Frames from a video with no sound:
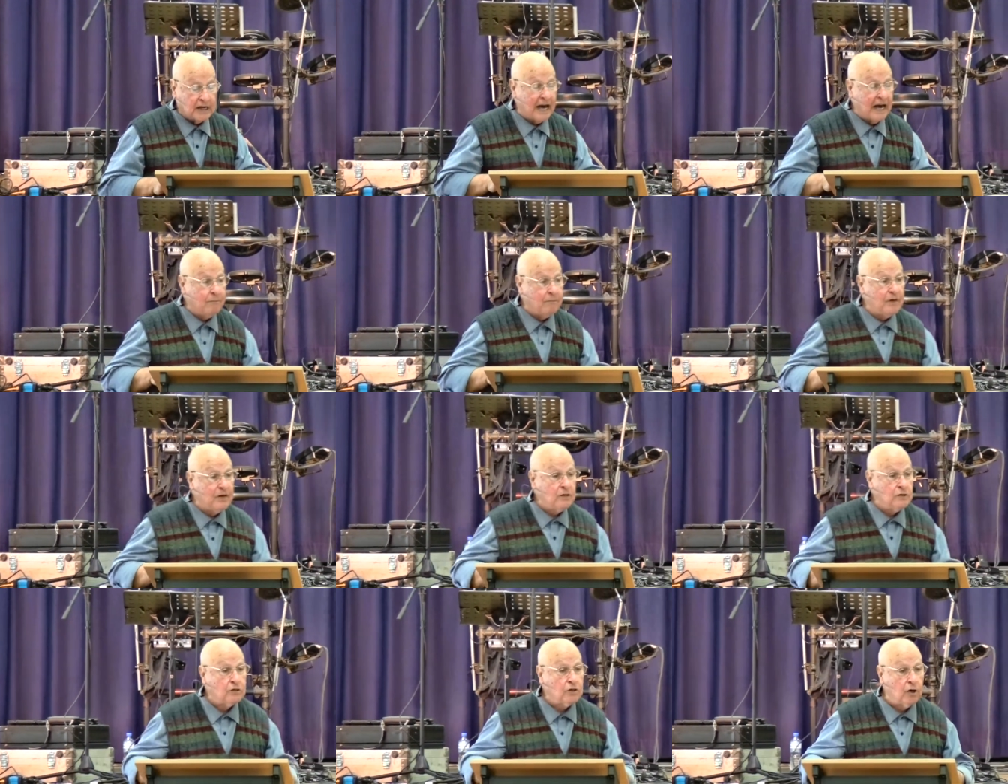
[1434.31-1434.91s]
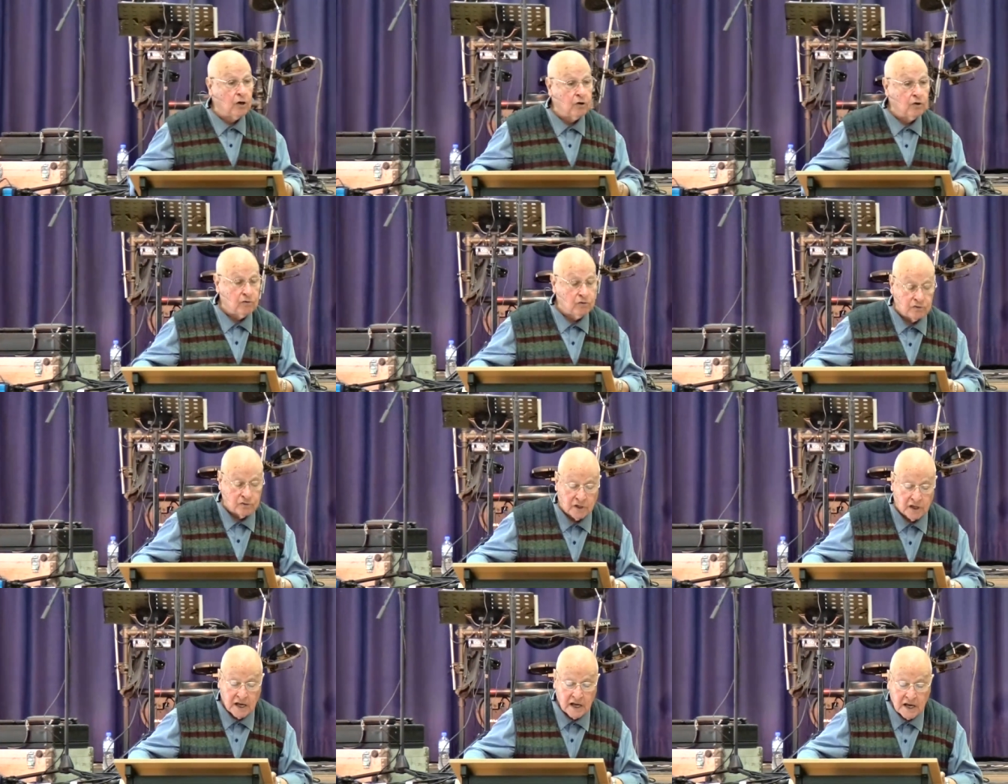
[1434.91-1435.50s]
I've been
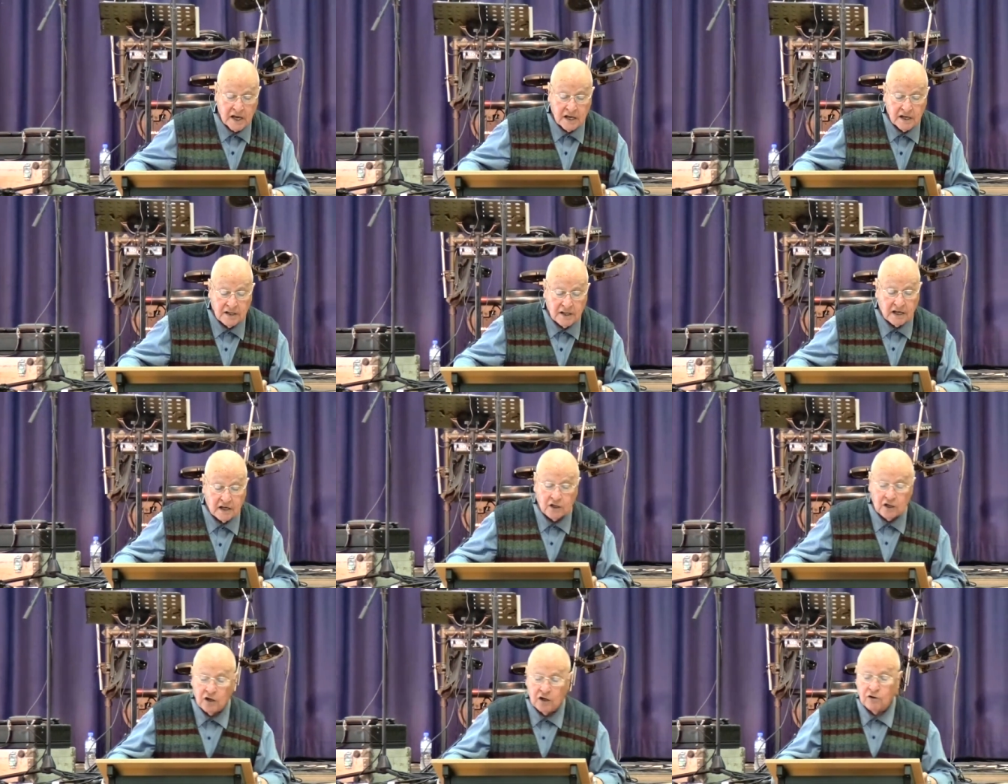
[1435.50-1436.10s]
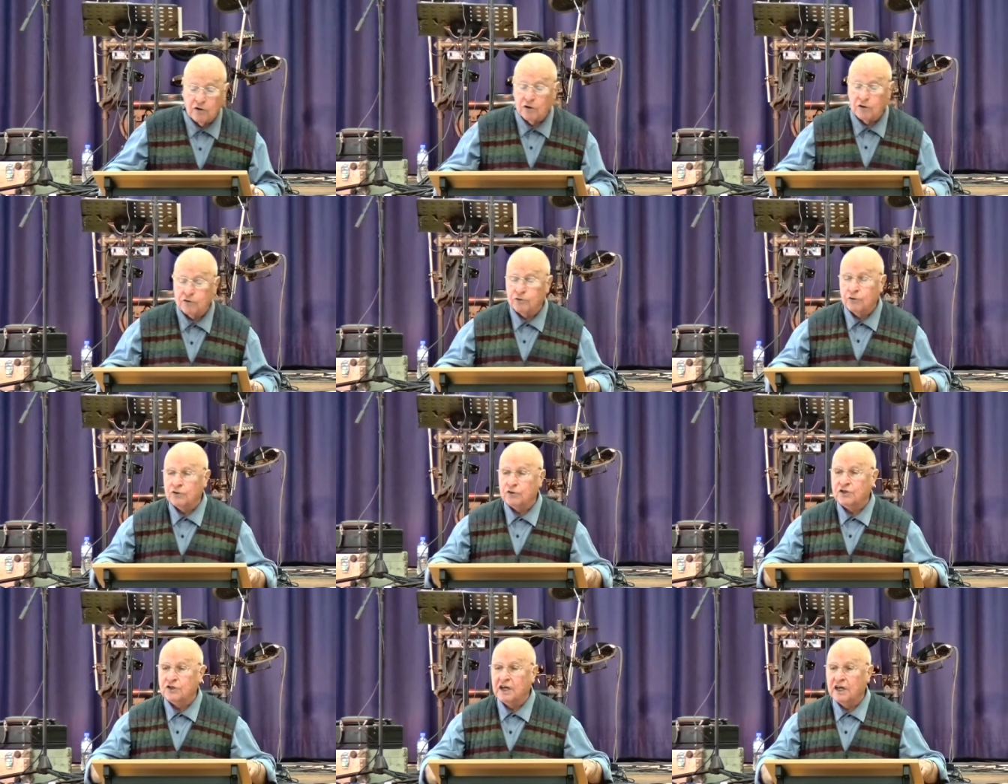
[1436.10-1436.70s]
told that you go
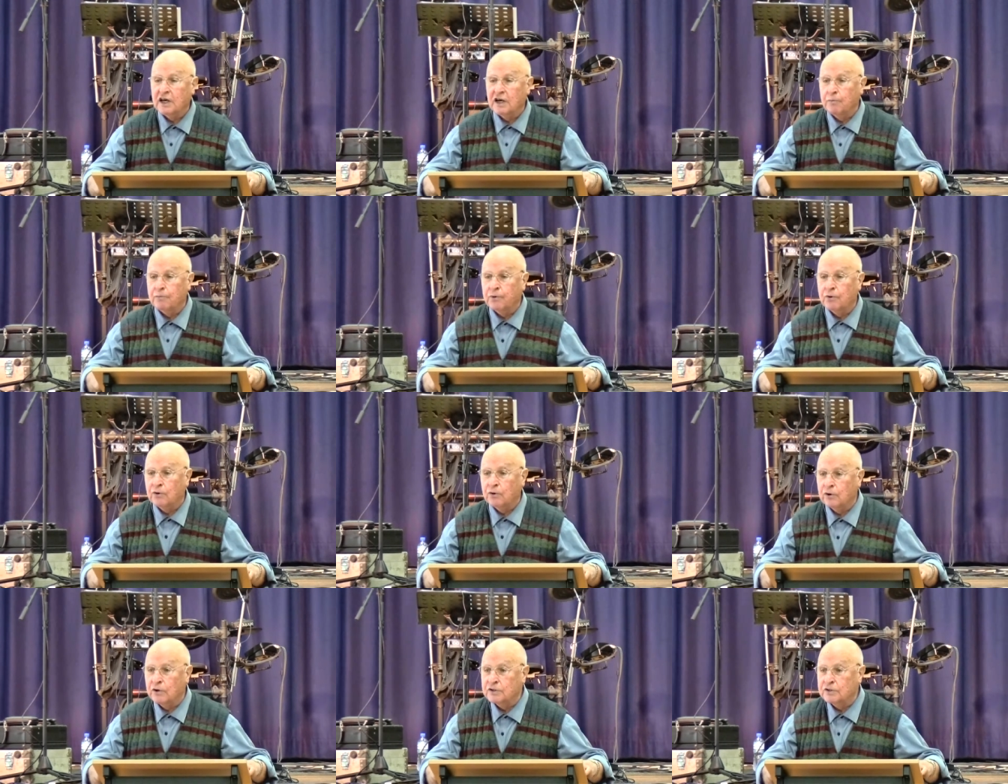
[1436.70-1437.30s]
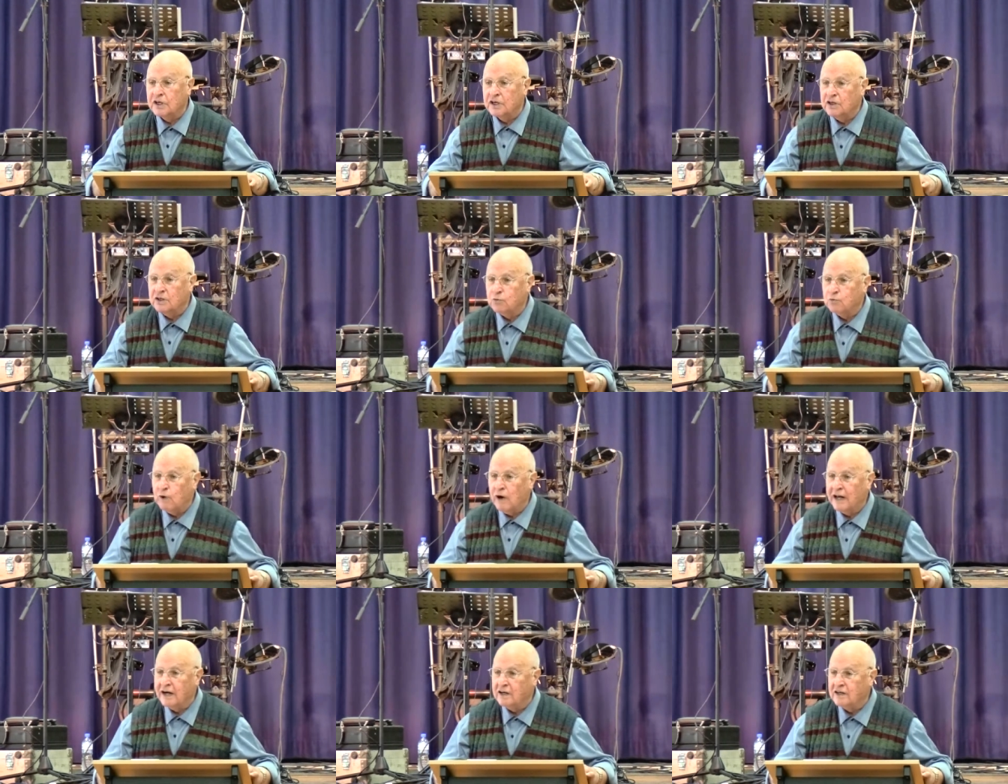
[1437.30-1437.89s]
to Singapore, there
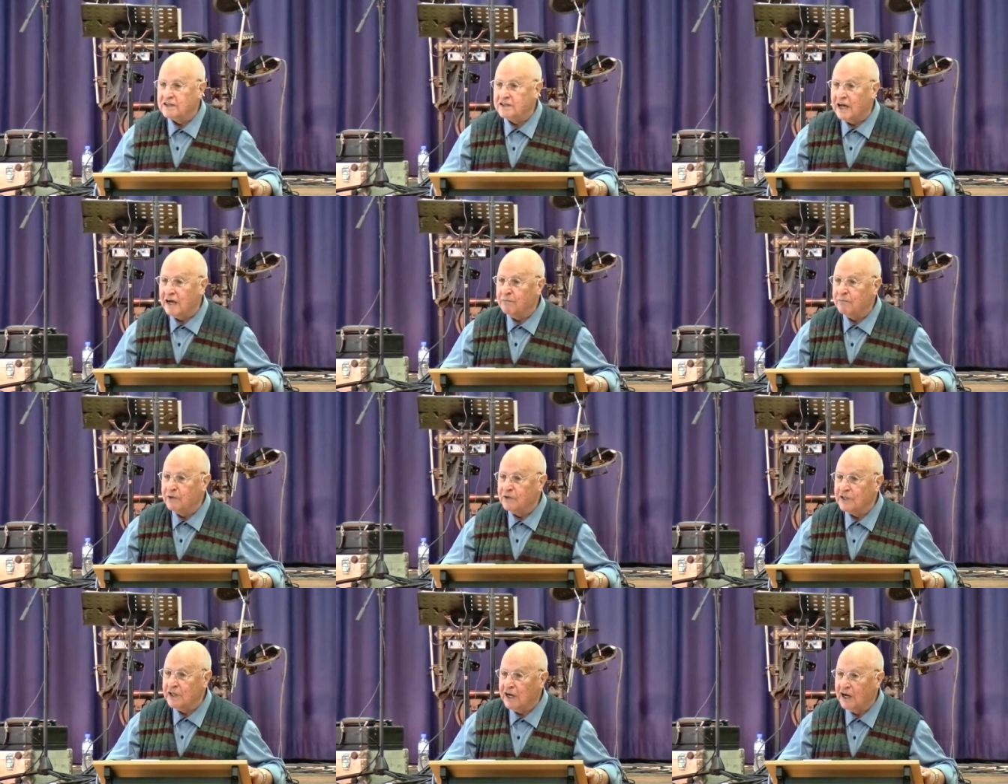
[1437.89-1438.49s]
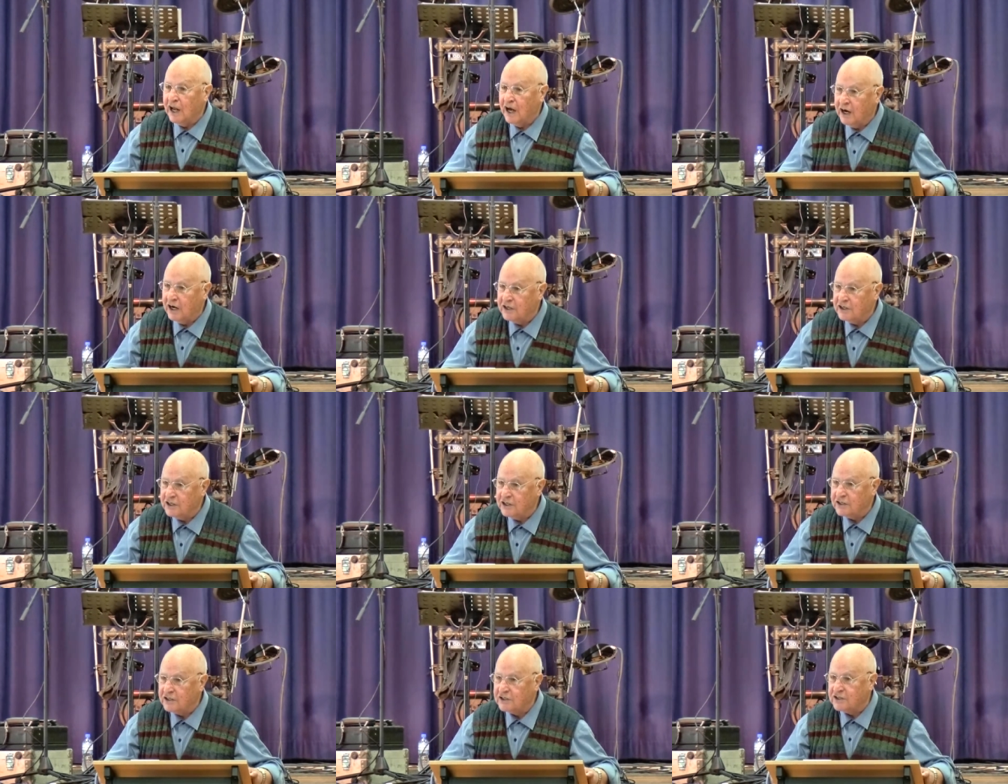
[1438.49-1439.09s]
is one, some of the
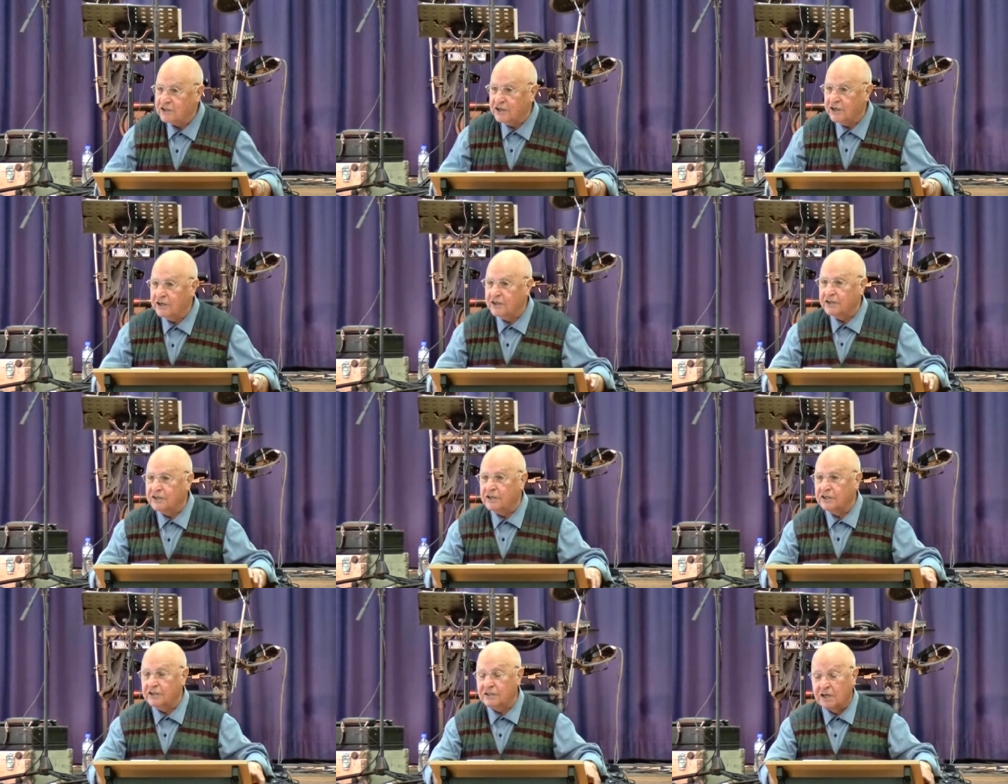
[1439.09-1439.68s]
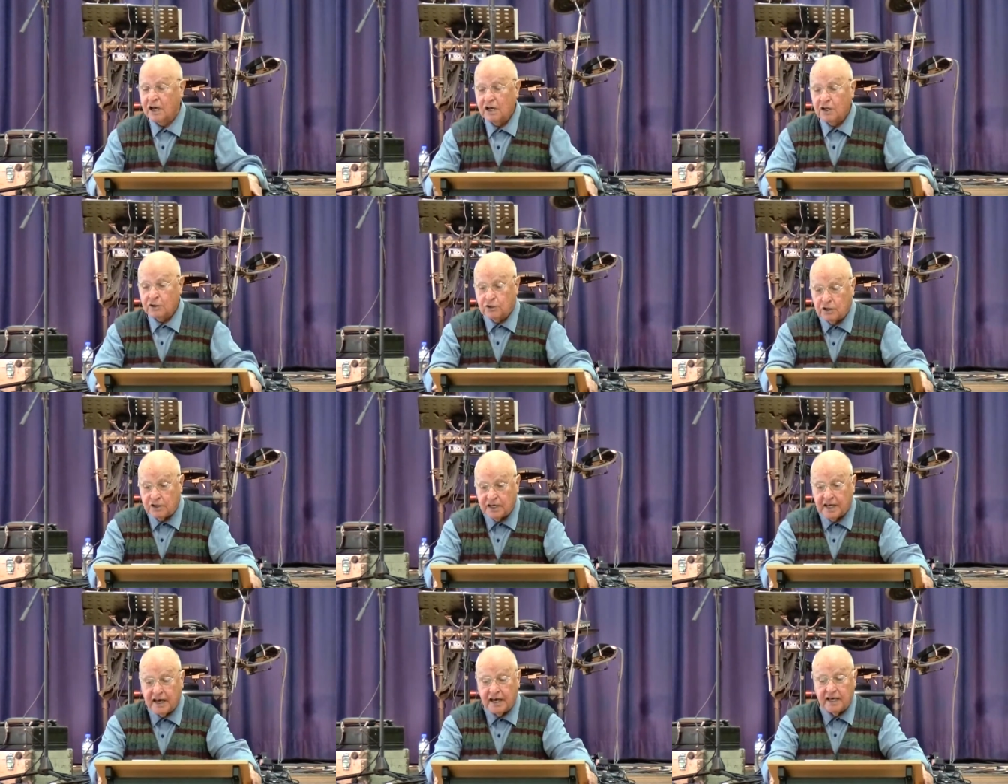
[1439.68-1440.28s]
largest churches
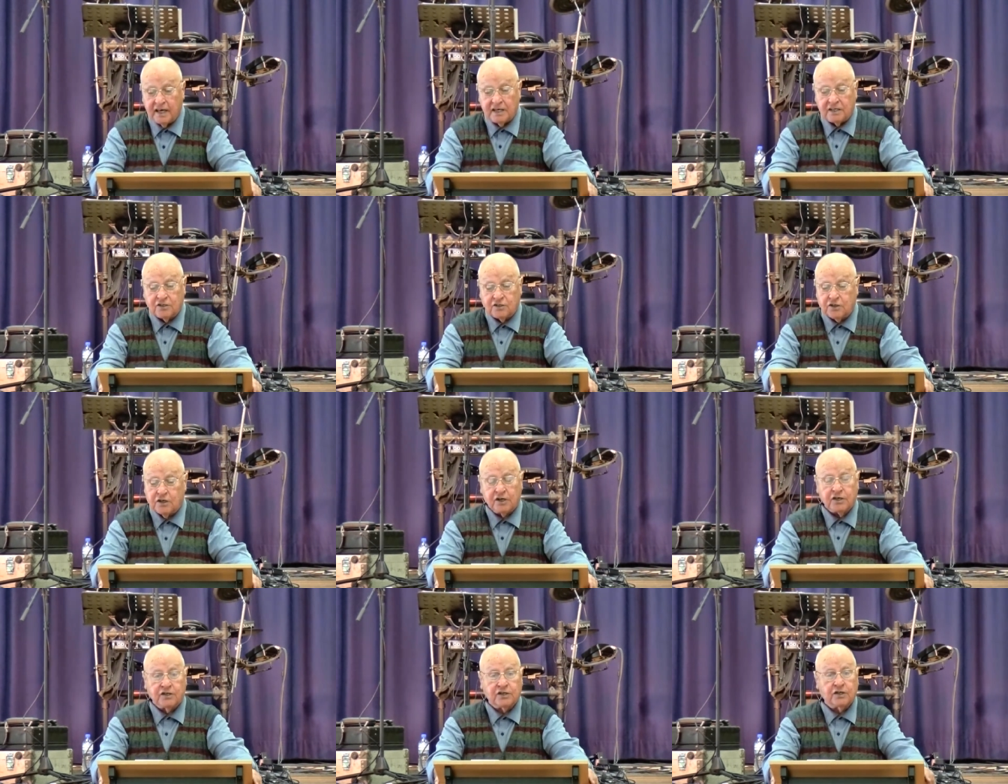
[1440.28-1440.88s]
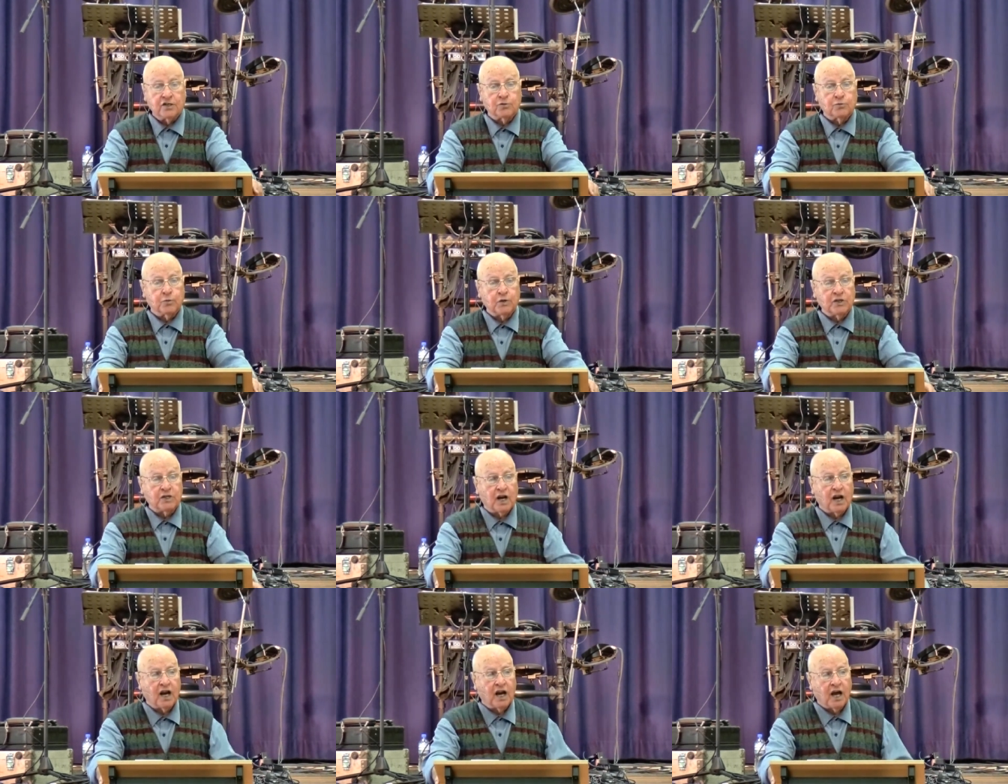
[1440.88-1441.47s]
today, churches which